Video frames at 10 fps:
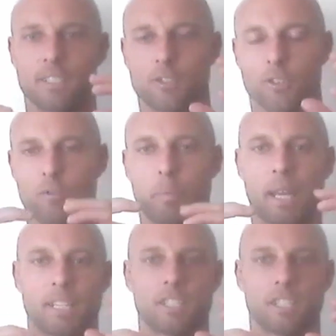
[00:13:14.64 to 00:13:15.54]
sort of
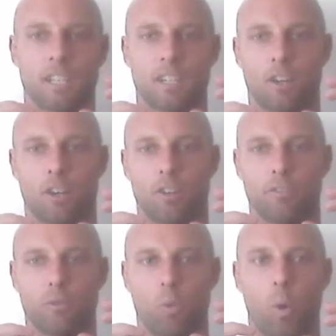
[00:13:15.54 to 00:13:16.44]
picture
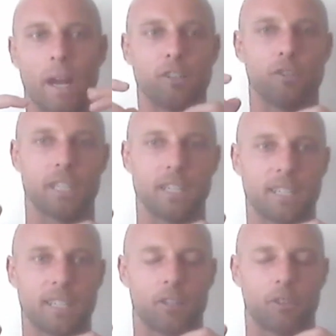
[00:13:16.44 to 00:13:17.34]
of when you're
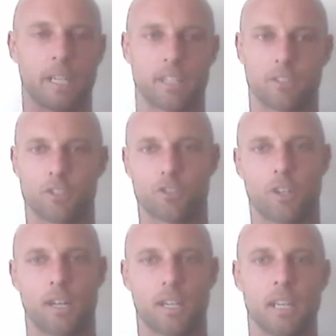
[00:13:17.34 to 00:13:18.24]
decelerating in a
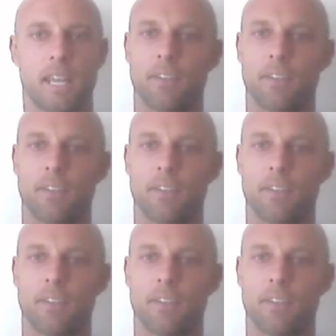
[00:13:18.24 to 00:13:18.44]
stride.